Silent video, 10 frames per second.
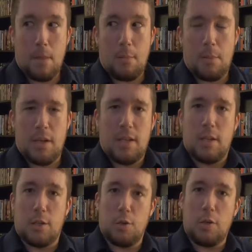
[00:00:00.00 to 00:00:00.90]
but in a
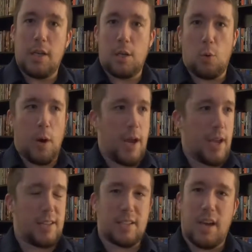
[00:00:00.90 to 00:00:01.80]
unique way,
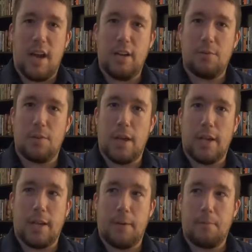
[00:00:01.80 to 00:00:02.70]
it's kind of
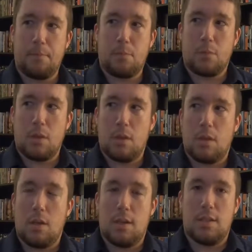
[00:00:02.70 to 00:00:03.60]
like
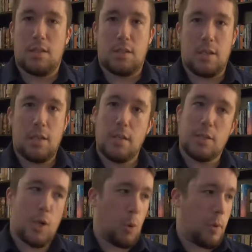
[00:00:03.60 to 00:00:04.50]
sin is
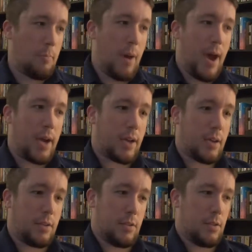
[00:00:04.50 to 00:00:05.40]
going back
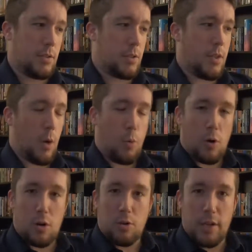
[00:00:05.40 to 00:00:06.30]
to that
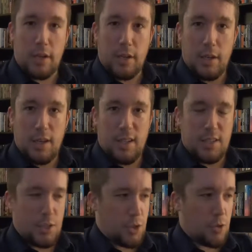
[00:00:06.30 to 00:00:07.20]
watery,
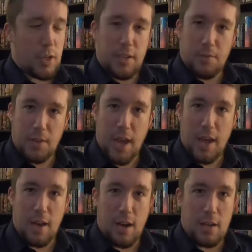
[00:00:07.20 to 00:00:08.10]
destructive
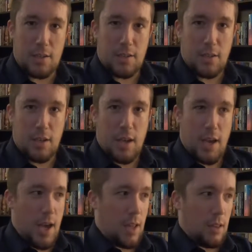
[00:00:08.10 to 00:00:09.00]
chaos
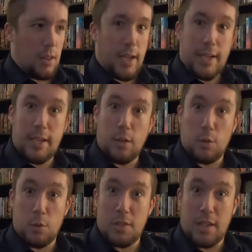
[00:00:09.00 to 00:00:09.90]
and letting it
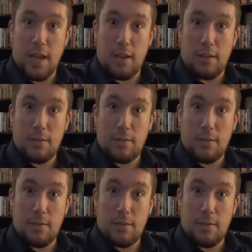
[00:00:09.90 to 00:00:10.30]
loose again.